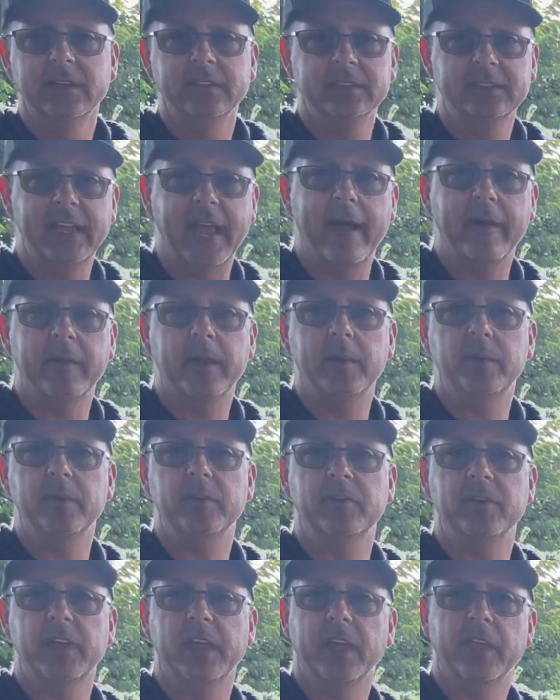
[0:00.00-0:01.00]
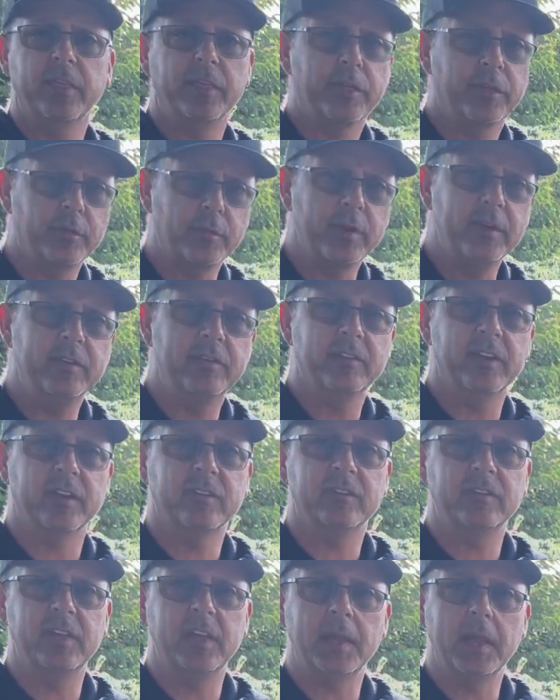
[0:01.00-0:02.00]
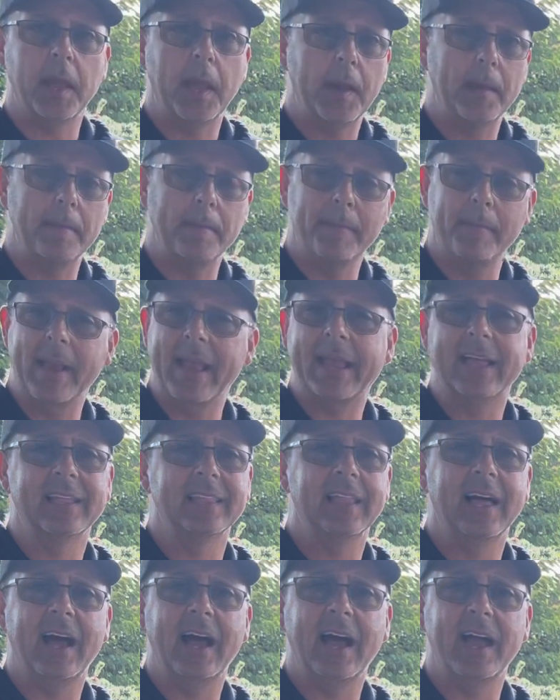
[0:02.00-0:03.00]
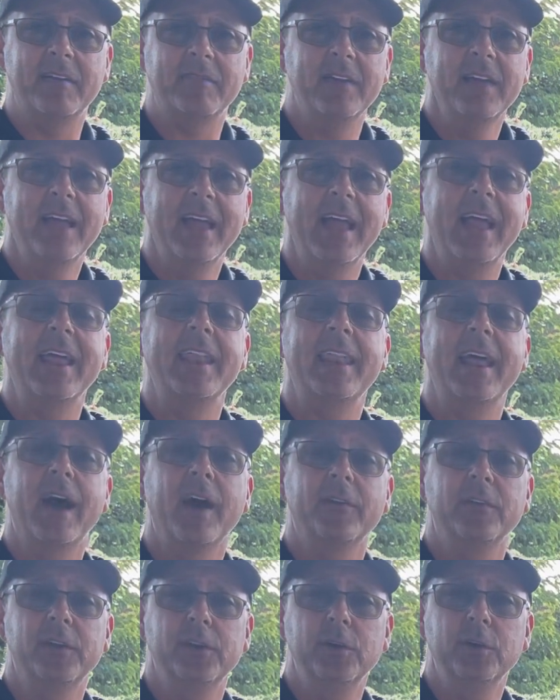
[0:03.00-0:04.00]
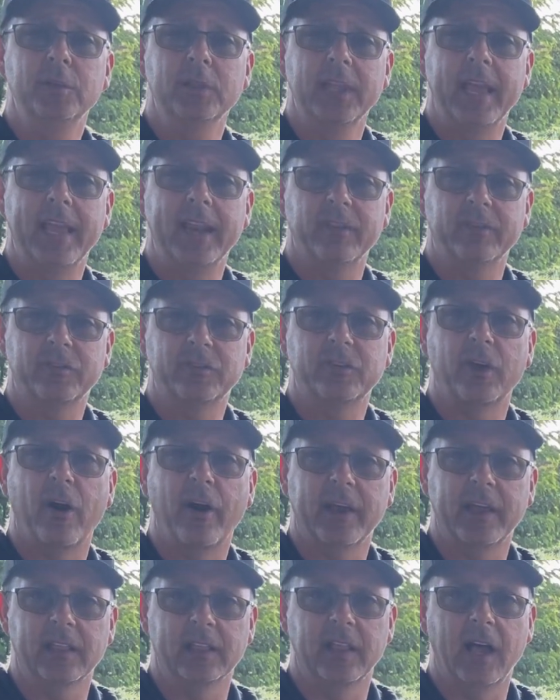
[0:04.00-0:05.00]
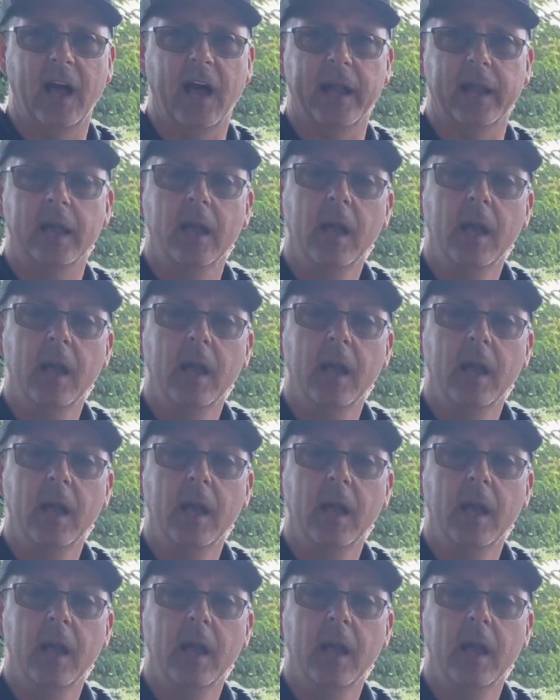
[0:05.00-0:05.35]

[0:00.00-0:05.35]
down imaging, 360, Mega Live, and now the new latest Target Lock.